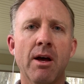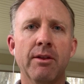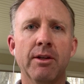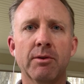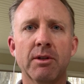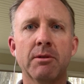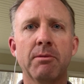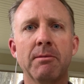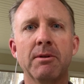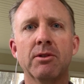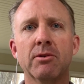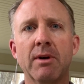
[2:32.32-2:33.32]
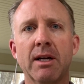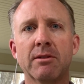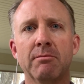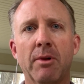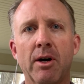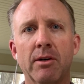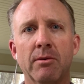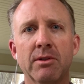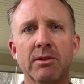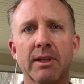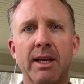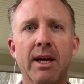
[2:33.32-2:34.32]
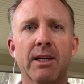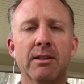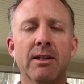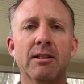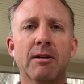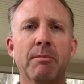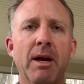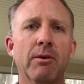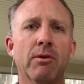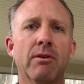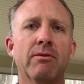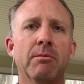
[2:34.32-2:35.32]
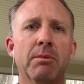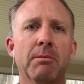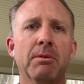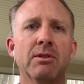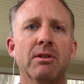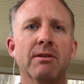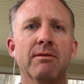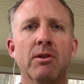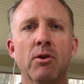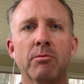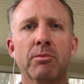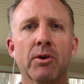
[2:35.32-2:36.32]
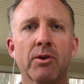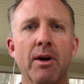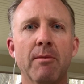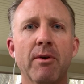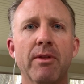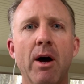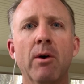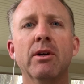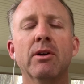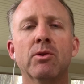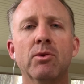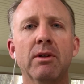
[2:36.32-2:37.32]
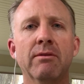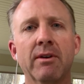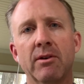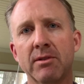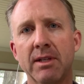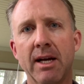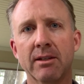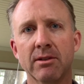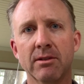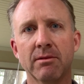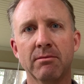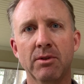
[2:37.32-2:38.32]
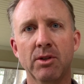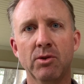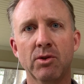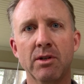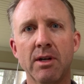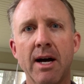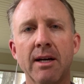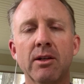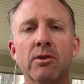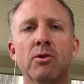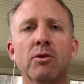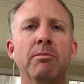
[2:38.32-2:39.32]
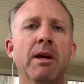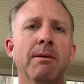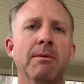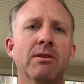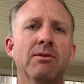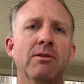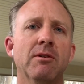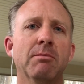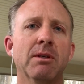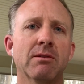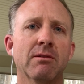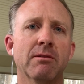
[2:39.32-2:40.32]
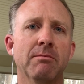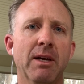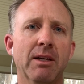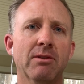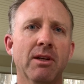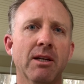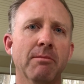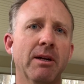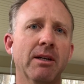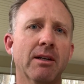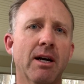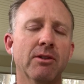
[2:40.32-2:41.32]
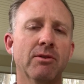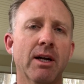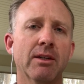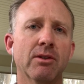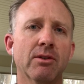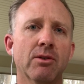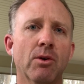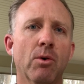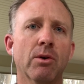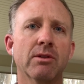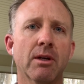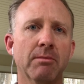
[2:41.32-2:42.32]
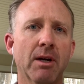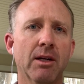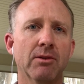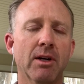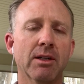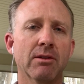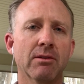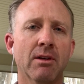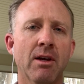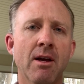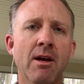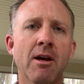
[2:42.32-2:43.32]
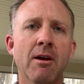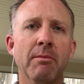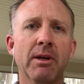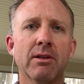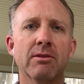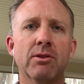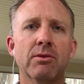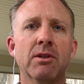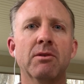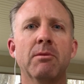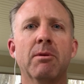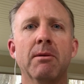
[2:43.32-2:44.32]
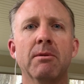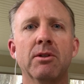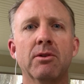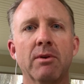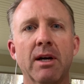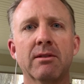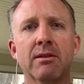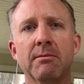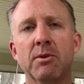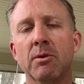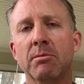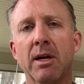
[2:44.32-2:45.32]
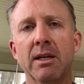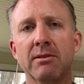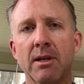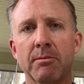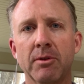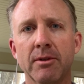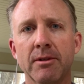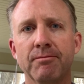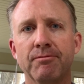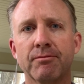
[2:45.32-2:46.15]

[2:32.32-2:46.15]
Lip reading: The Treasury Department directs borrowers to calculate their payroll for purposes of the loan program without including federal taxes. You should not include payments your business makes to independent contractors or subcontractors because the Treasury Department directs them to apply separately.